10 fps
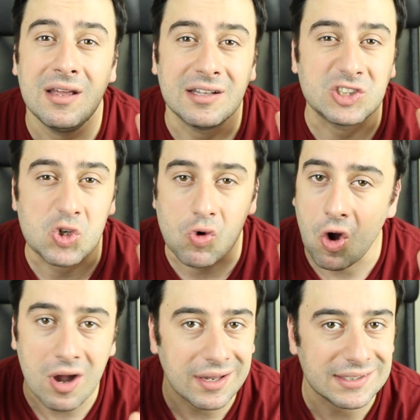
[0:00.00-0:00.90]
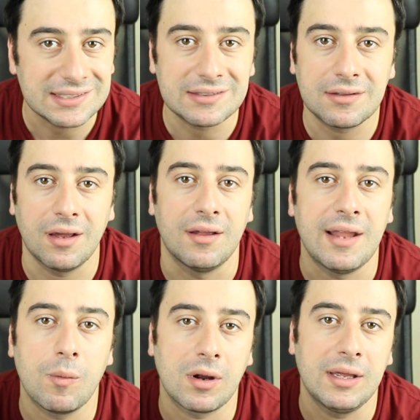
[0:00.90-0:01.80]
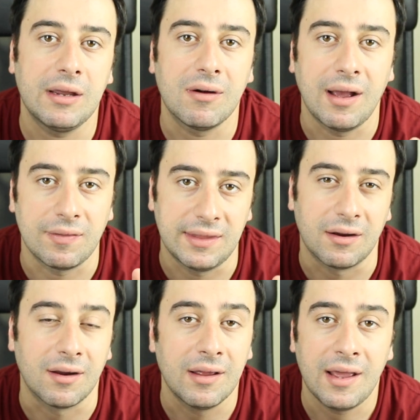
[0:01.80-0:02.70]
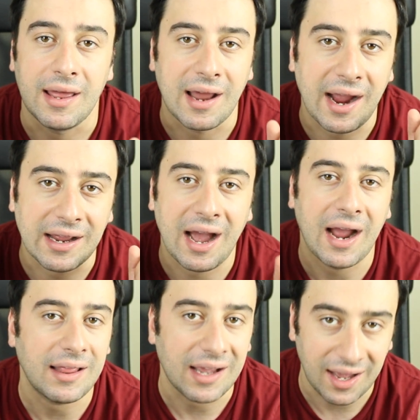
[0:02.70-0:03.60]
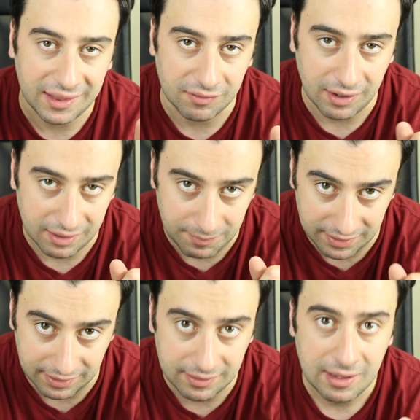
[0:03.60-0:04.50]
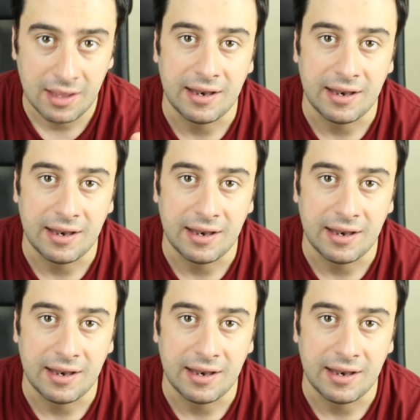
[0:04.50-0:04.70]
the strongest networking gear out there, and I highly, highly recommend it.